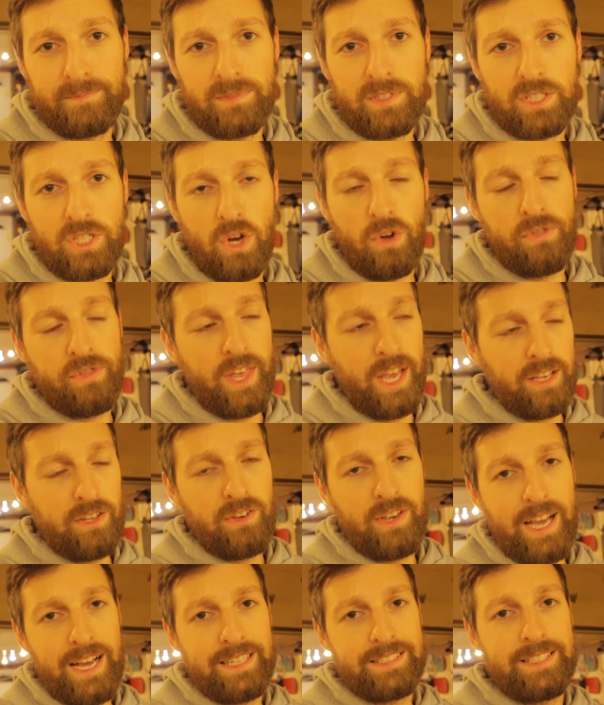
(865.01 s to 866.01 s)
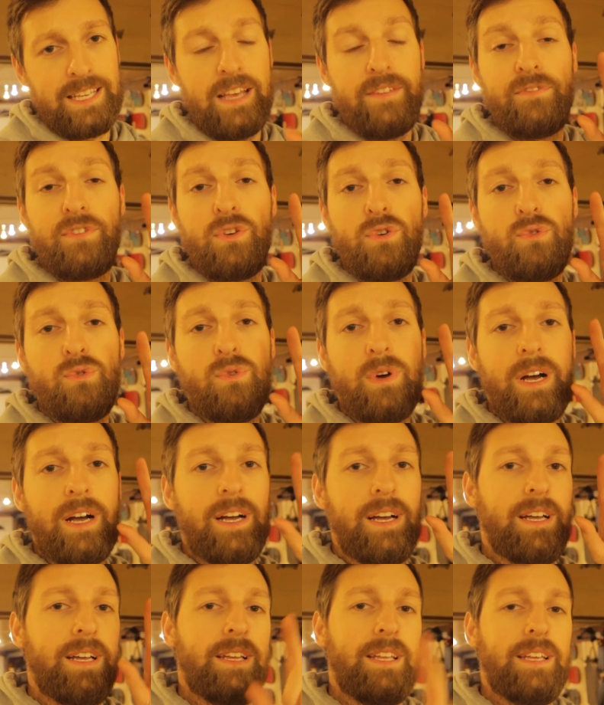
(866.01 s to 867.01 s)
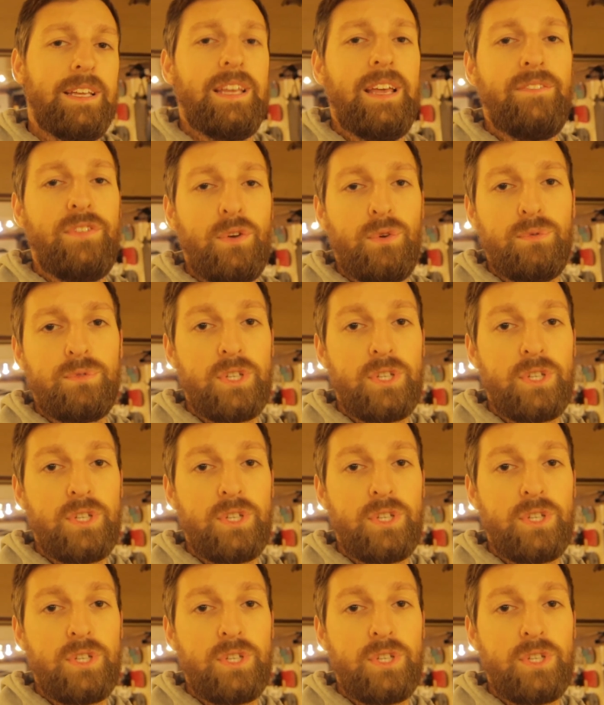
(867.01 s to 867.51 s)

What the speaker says: So thank you guys. If you